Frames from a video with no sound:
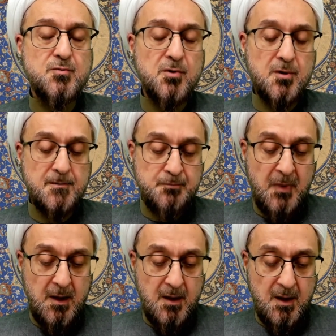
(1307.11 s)
more
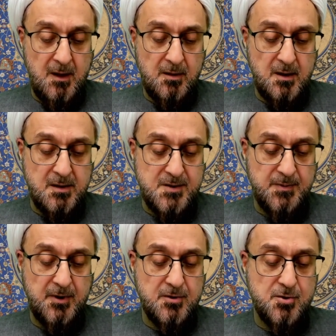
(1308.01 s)
a
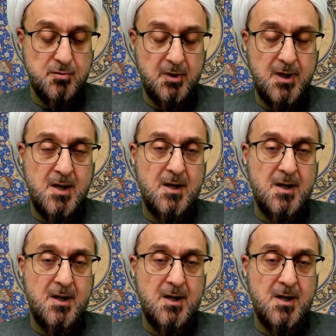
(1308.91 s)
spiritual